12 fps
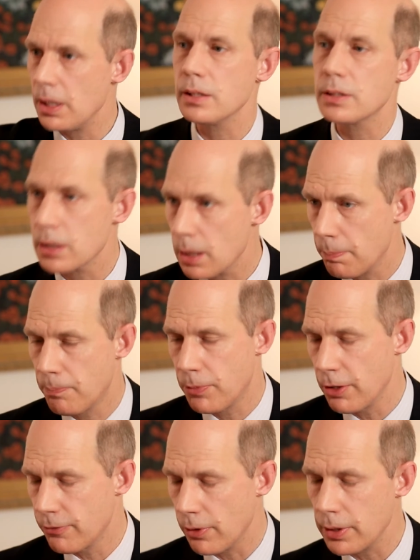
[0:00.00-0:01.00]
into
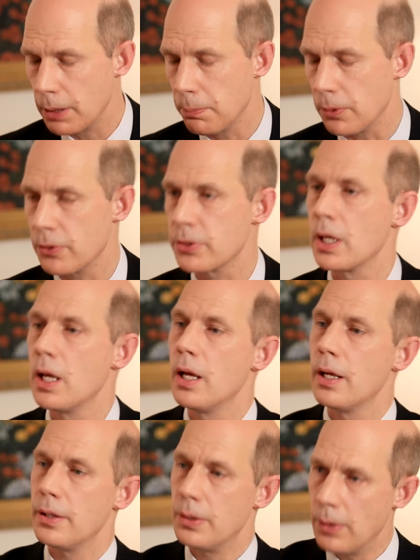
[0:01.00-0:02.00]
the voting booths,
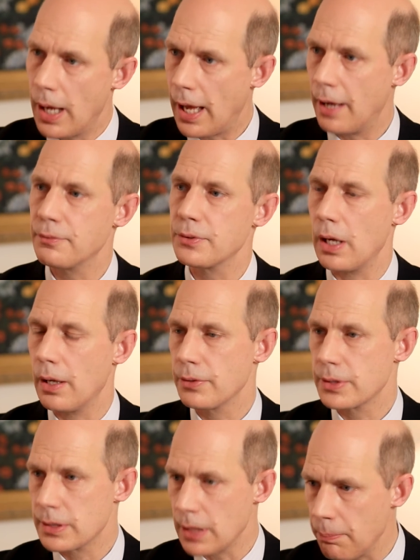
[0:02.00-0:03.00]
you have
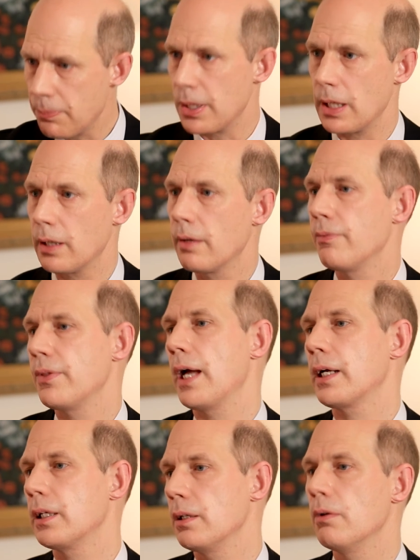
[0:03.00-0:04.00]
something
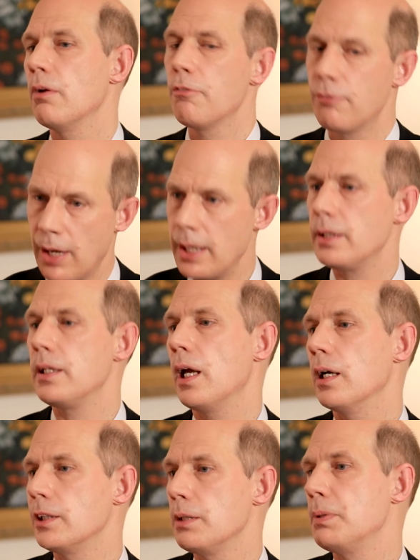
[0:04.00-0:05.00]
that can fight the
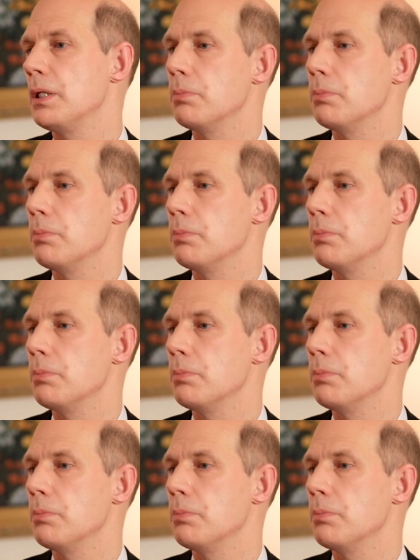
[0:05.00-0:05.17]
LDP